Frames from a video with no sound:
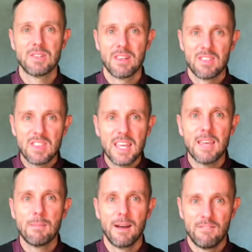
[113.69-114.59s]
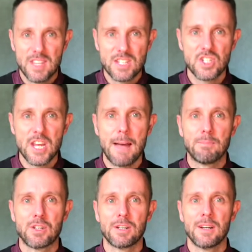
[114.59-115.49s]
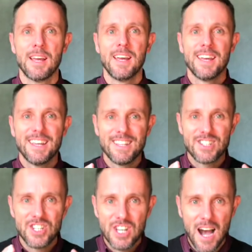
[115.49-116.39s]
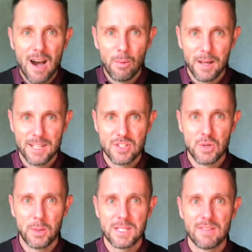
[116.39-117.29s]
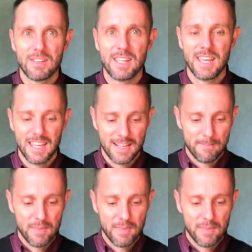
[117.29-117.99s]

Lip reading: The theme of this chapter is Yahweh's choice of a king.